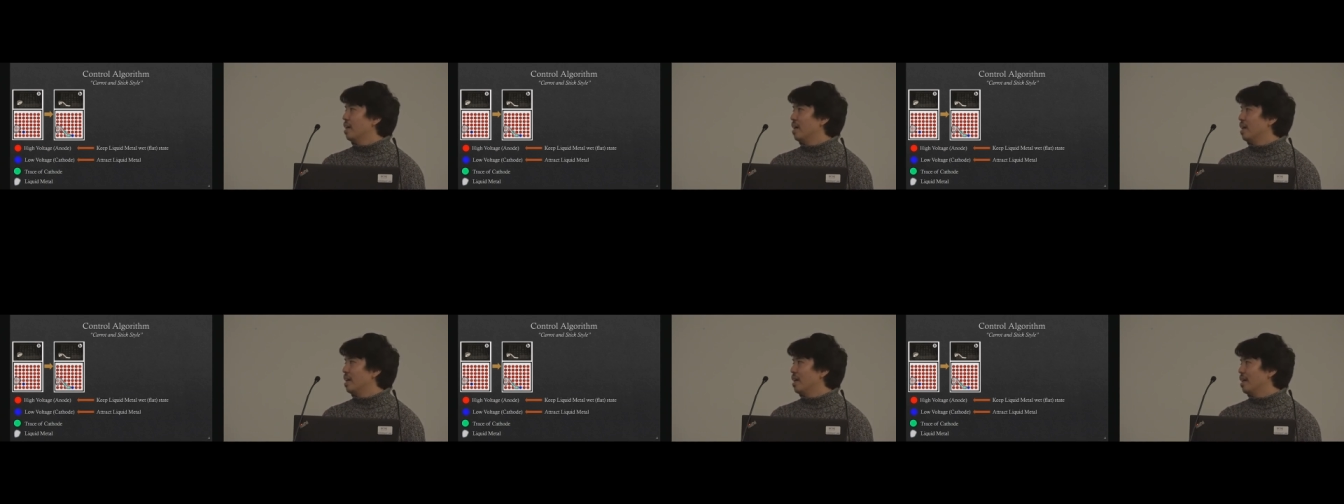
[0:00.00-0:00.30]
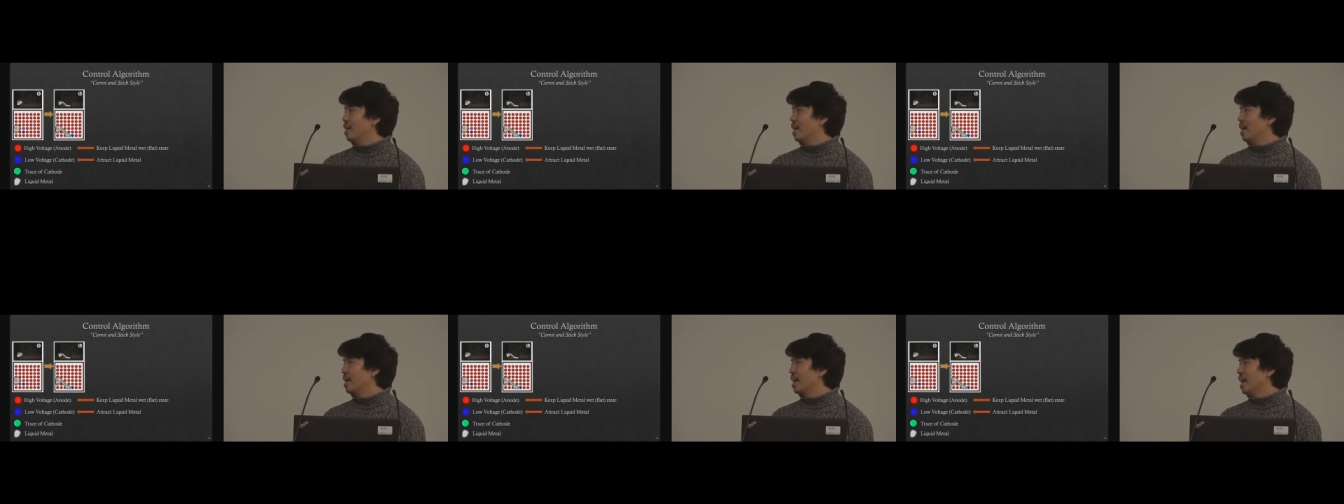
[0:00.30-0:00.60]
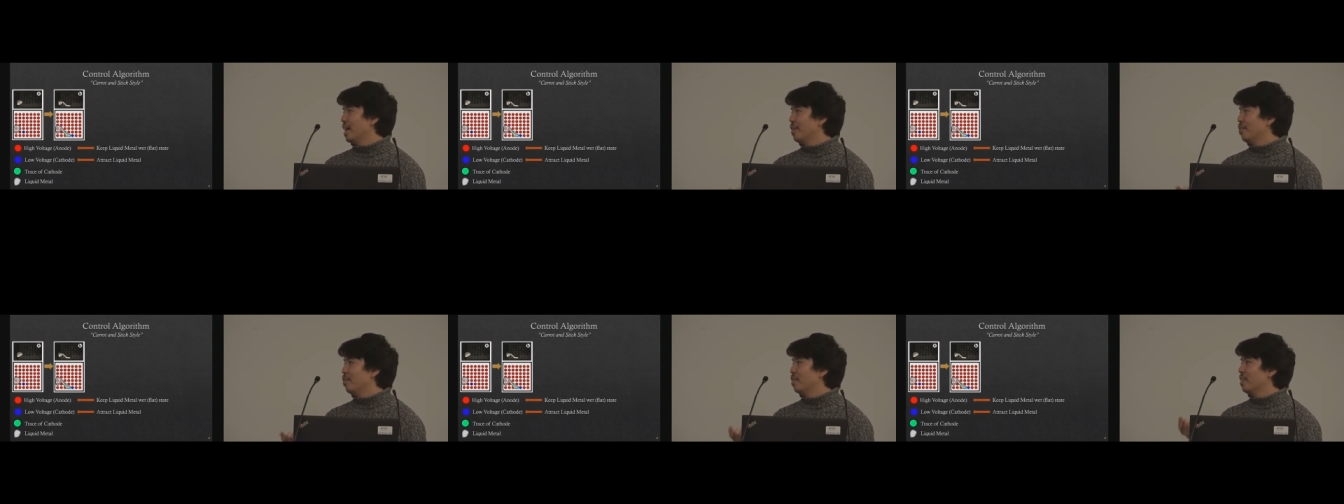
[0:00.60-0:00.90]

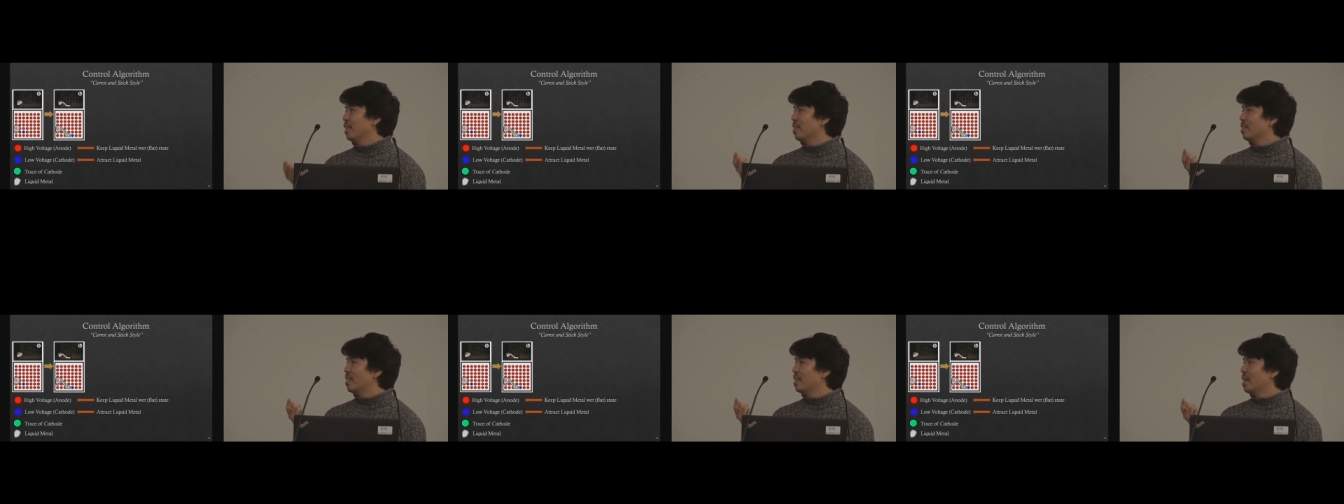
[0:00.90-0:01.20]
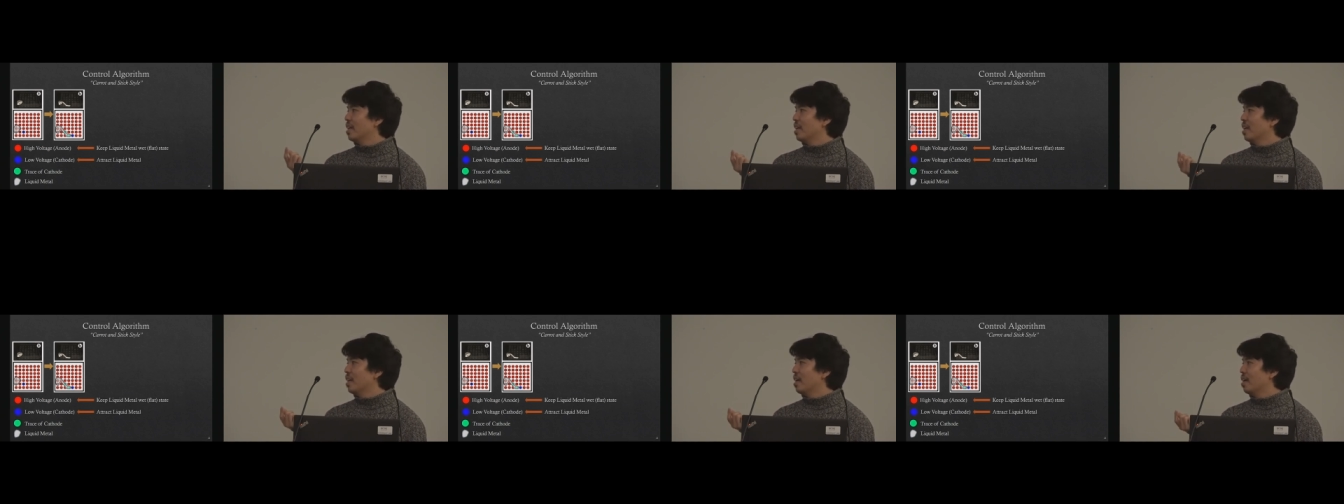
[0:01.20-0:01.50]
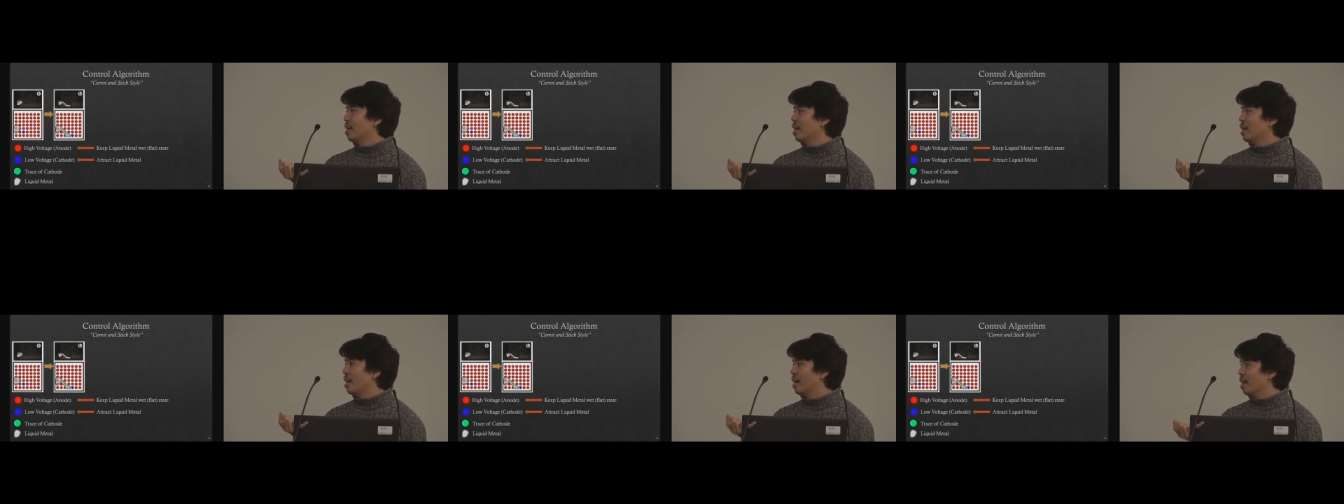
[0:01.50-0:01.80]
again, this
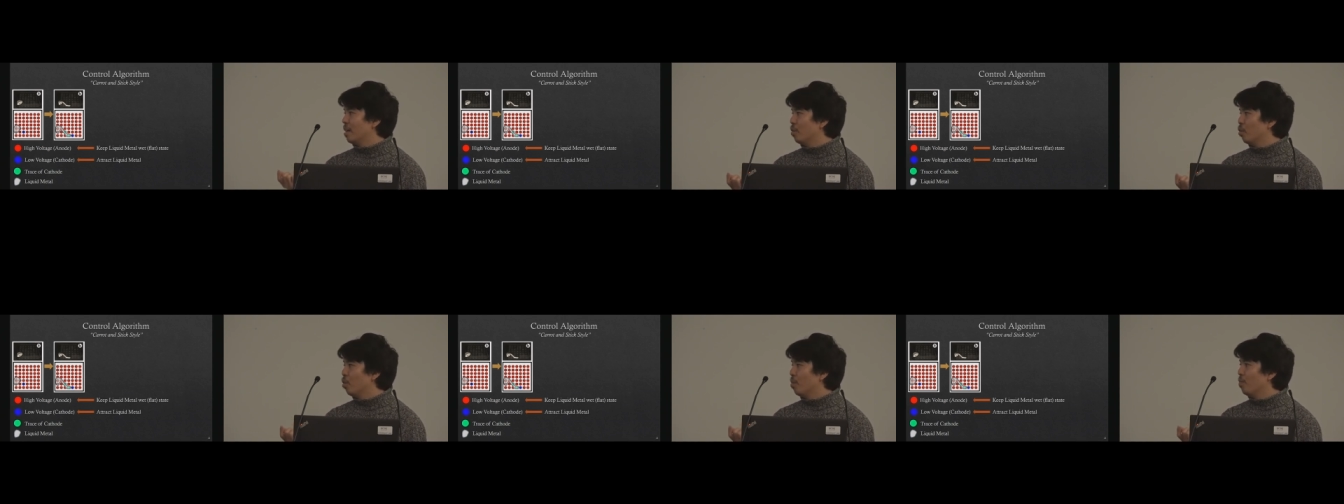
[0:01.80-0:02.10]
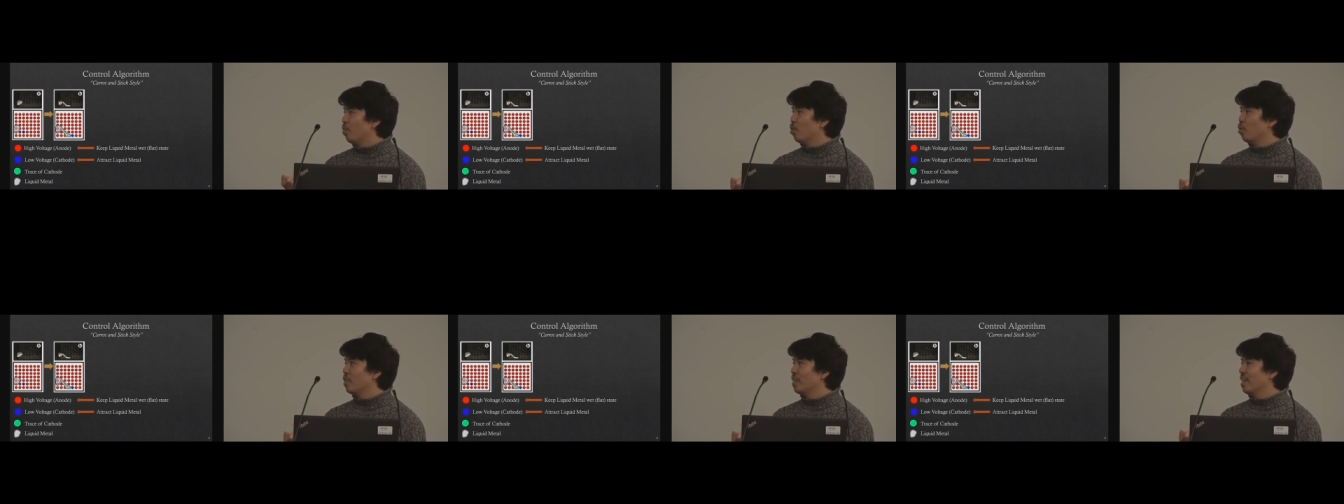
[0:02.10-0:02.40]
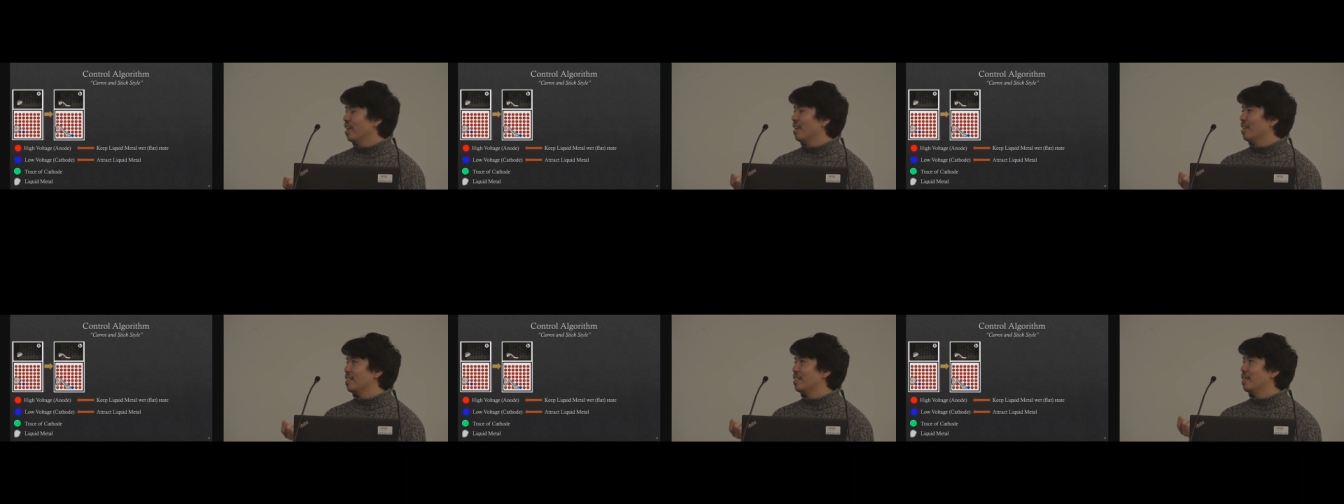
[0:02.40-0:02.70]
low
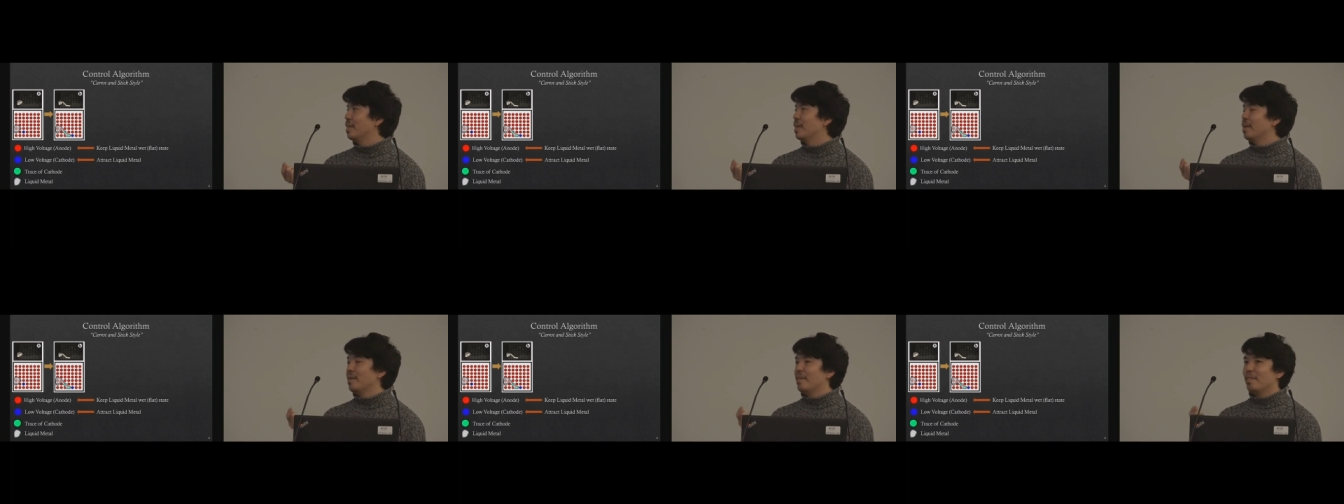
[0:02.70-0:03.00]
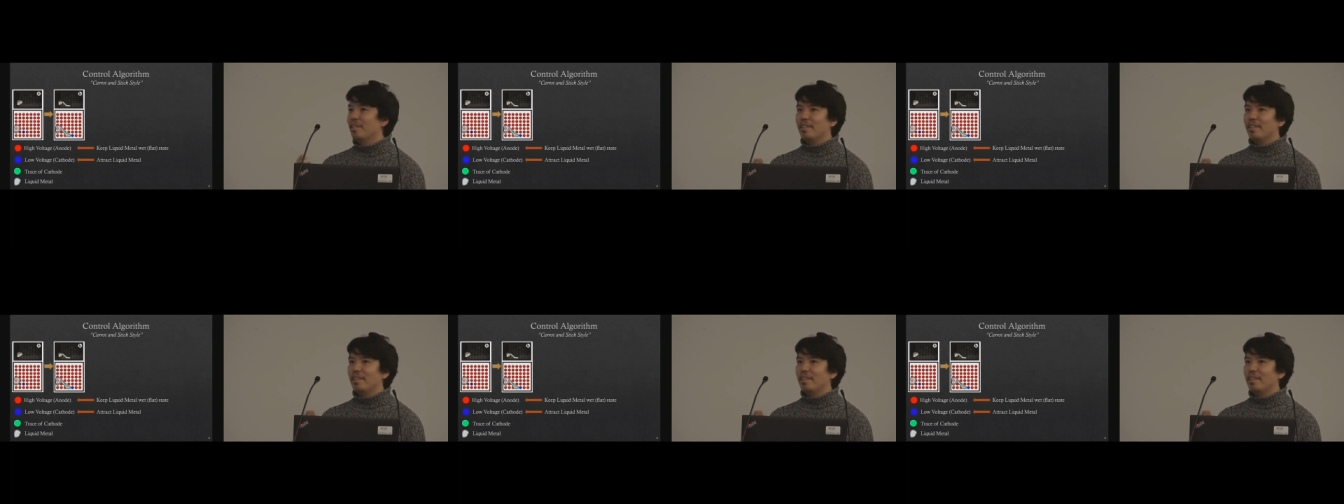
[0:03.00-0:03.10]
voltage